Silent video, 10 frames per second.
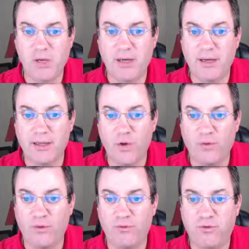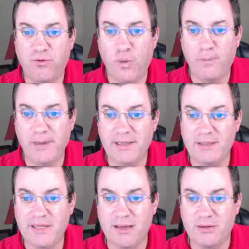We're going to go from 4
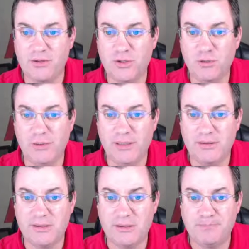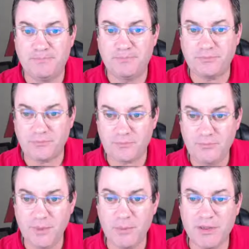beats down to 2 beats,
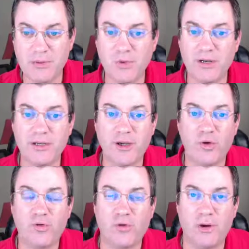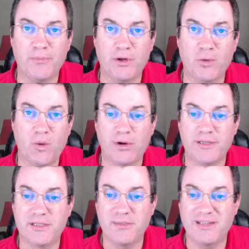but then we're going to go from the quarter
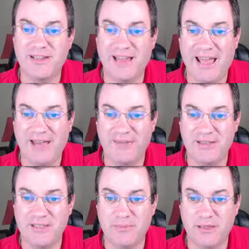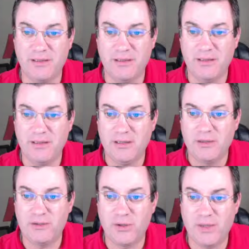gets the beat to the half gets the beat.
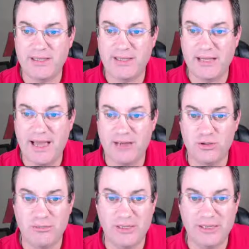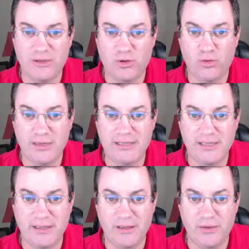So that's going to actually be
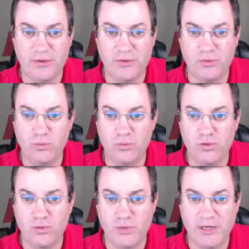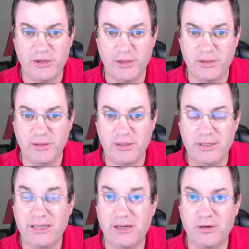increasing the duration.
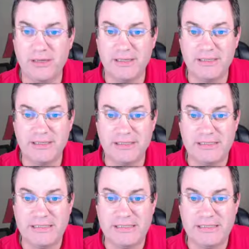Here is